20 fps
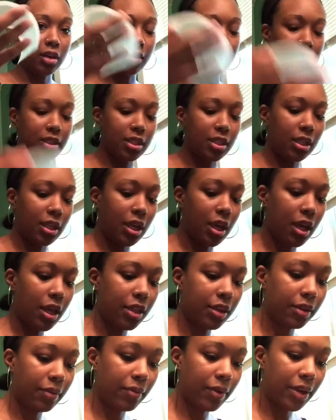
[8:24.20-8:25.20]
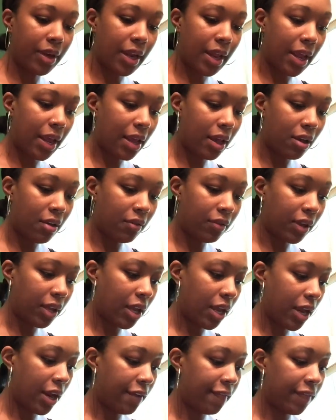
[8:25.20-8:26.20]
gonna set the other one down
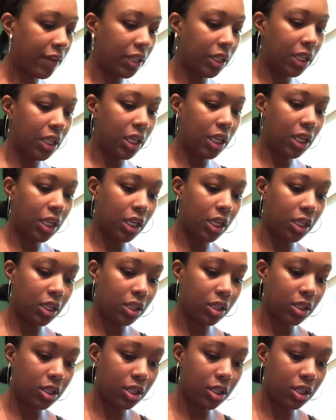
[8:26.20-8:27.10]
carefully